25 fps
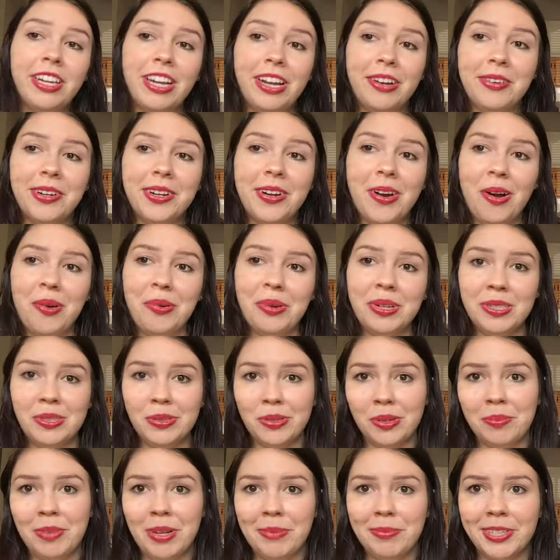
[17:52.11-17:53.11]
I would always
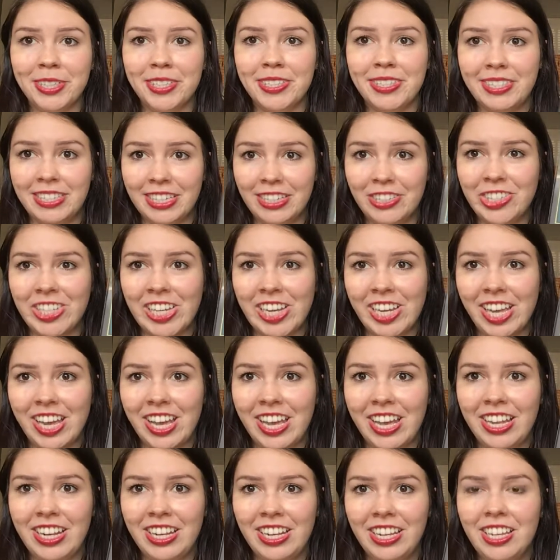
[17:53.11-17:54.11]
remember stitching
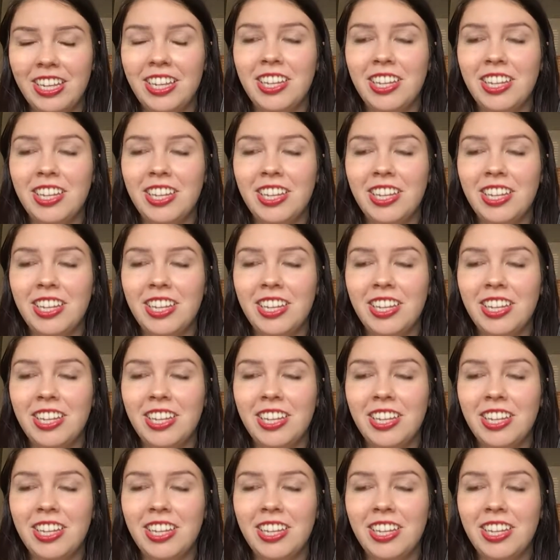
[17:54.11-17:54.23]
it